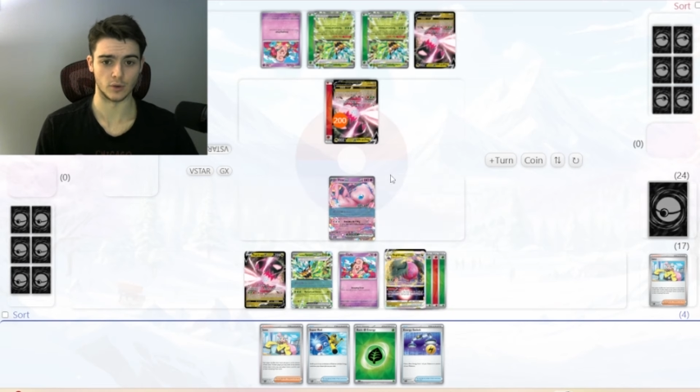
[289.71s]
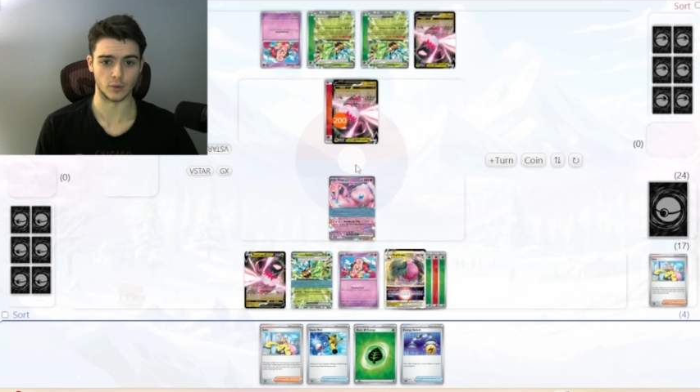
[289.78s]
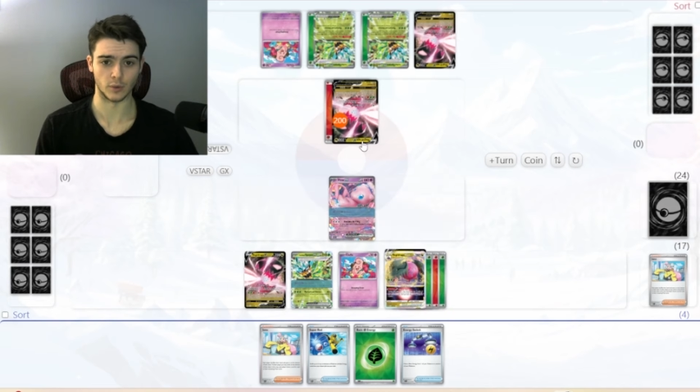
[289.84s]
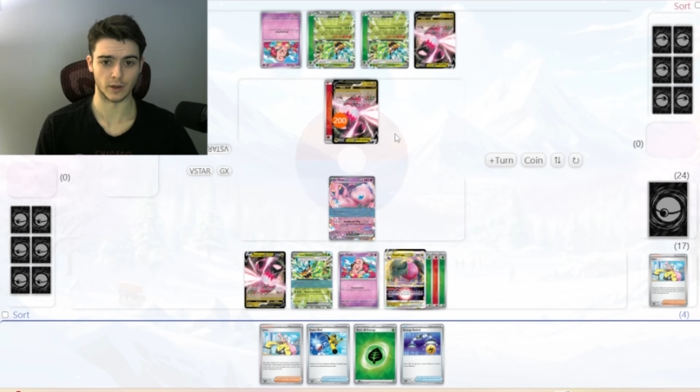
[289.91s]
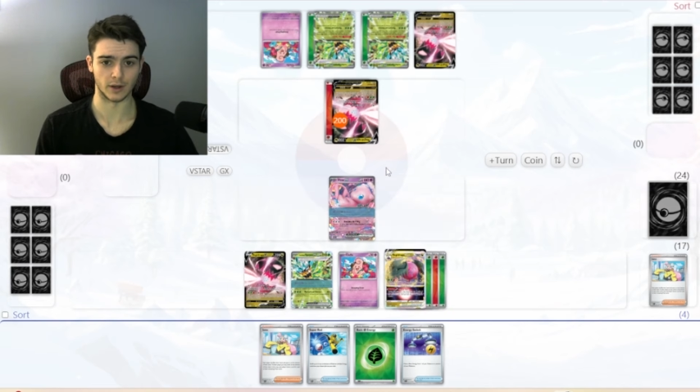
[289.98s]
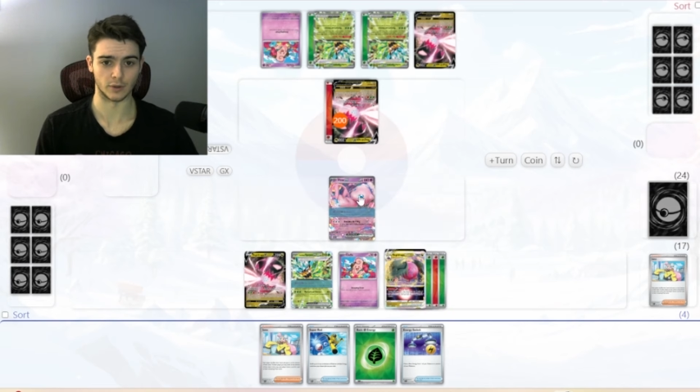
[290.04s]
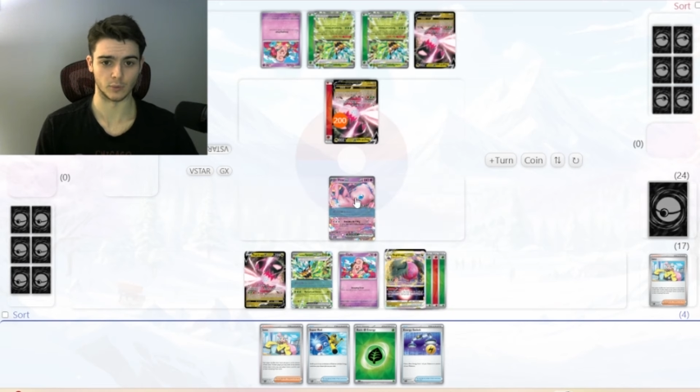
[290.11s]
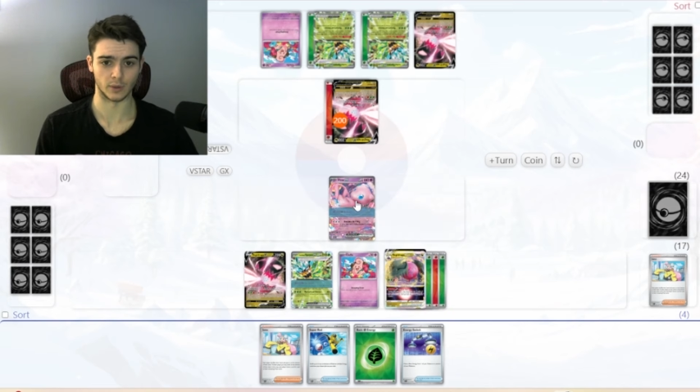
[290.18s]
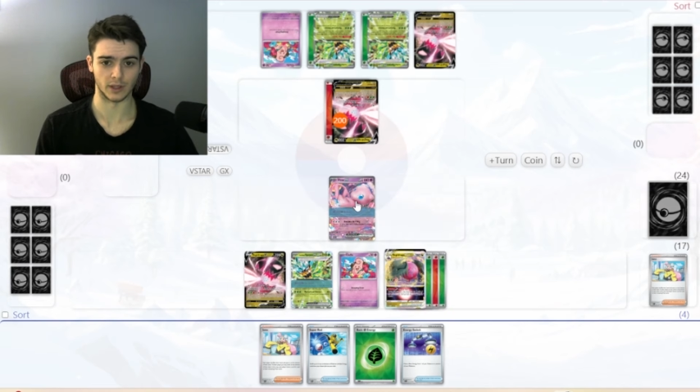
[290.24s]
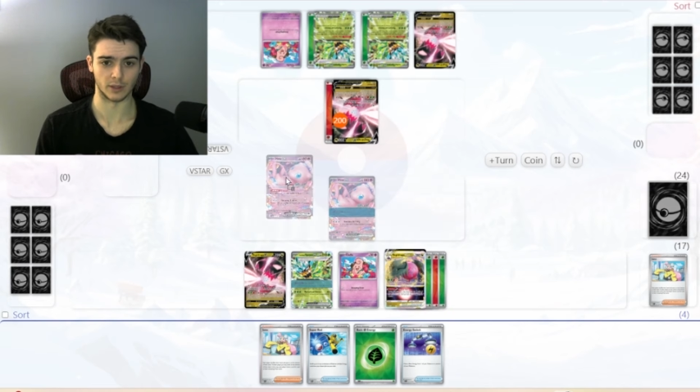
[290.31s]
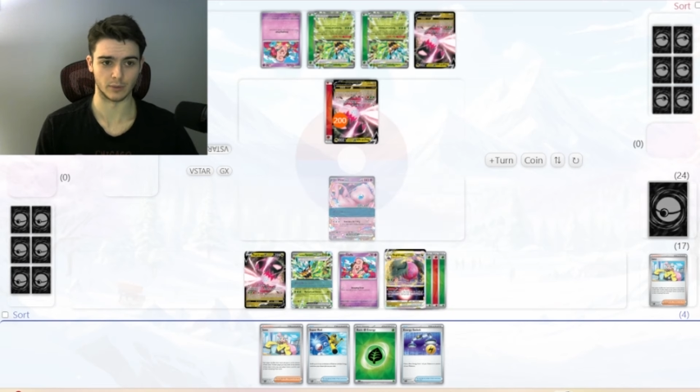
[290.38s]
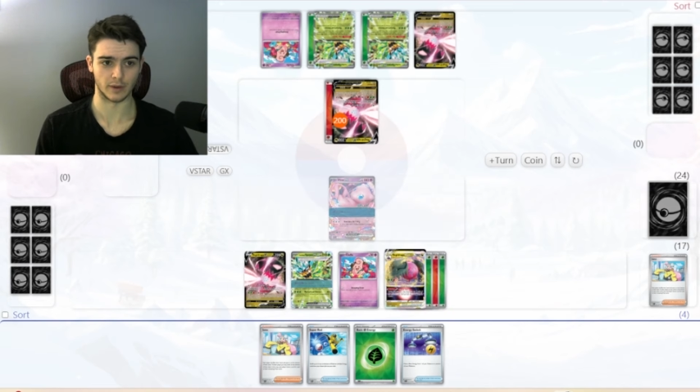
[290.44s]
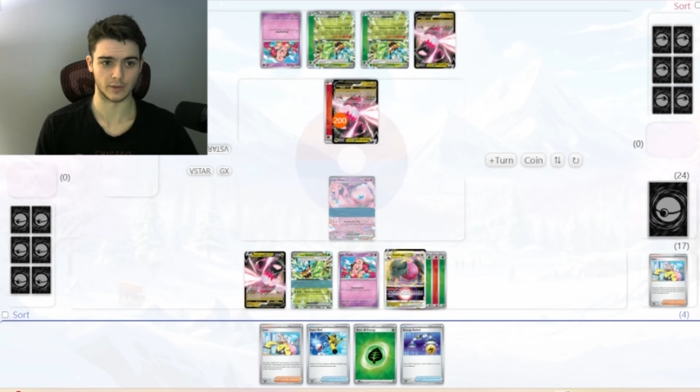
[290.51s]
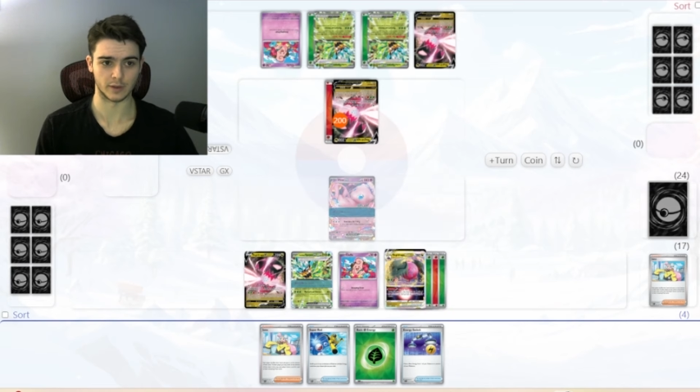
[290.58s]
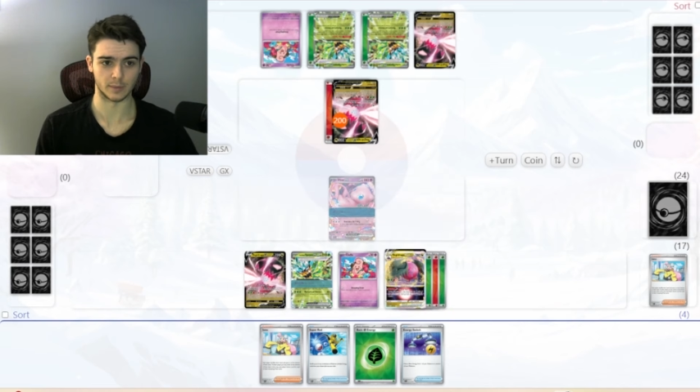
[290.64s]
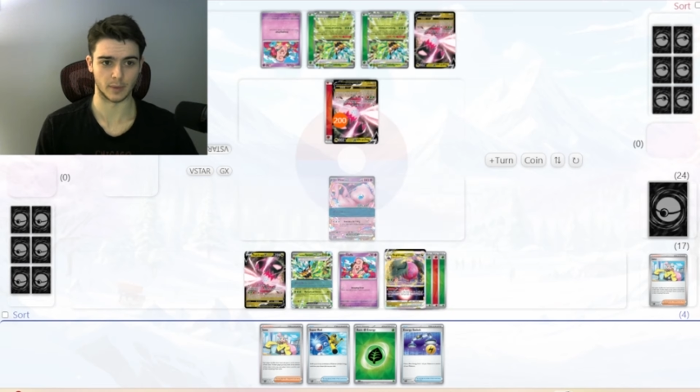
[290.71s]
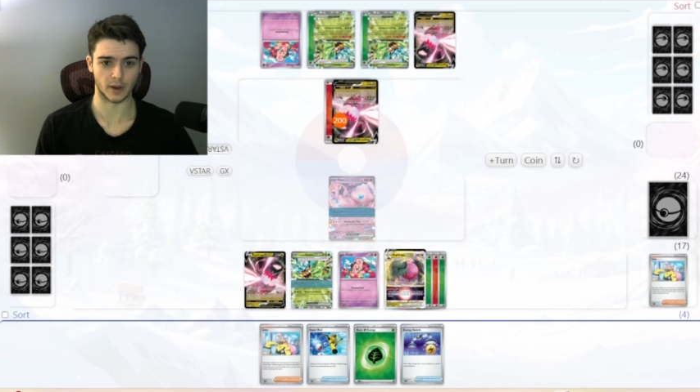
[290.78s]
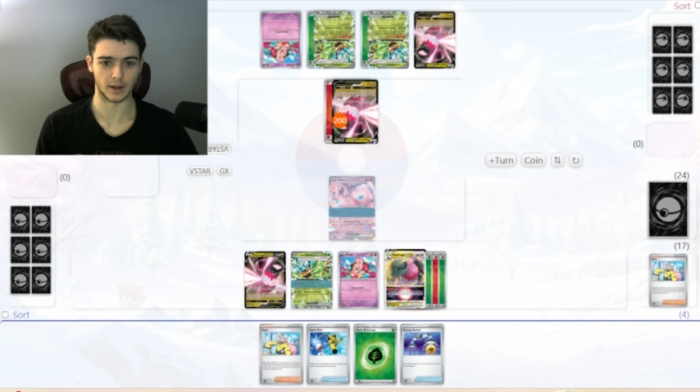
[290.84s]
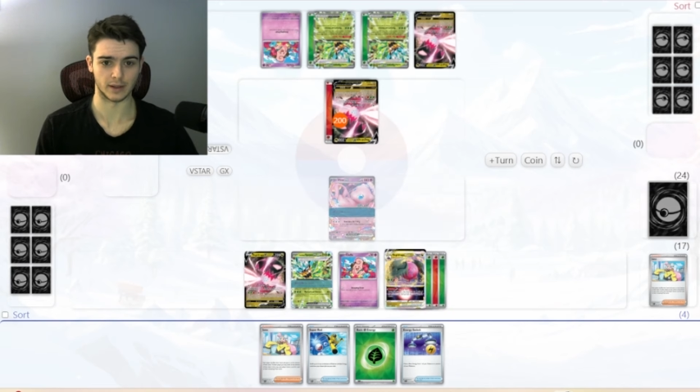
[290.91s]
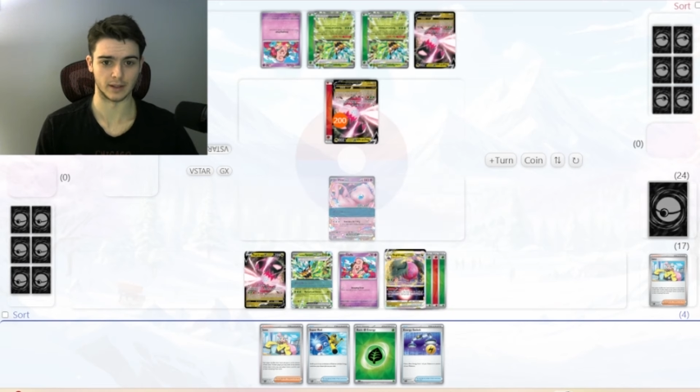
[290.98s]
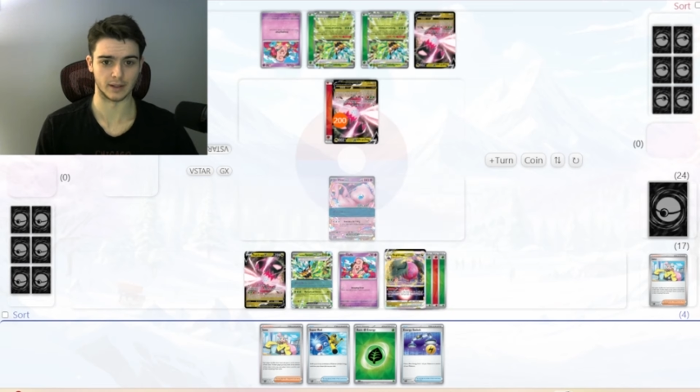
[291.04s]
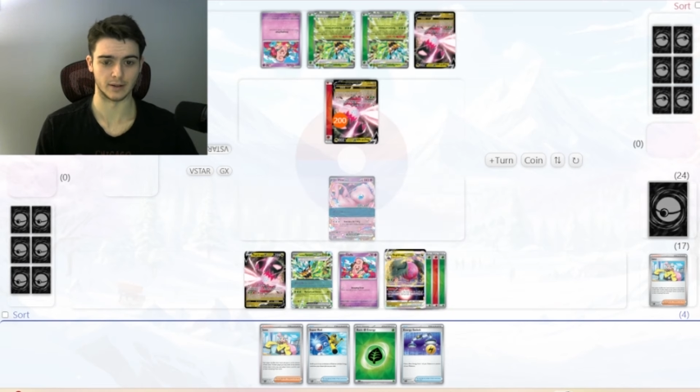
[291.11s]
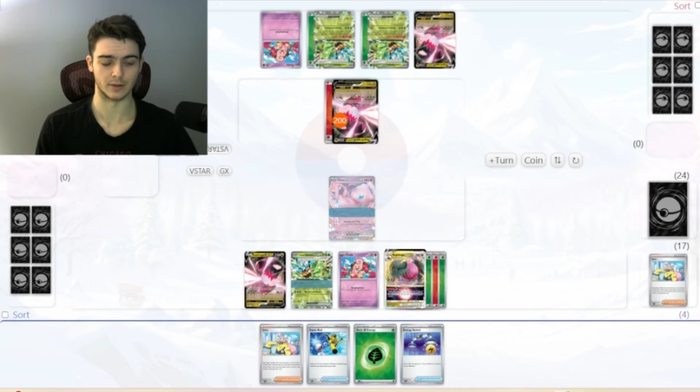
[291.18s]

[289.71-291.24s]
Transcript: we're in a really rough spot here.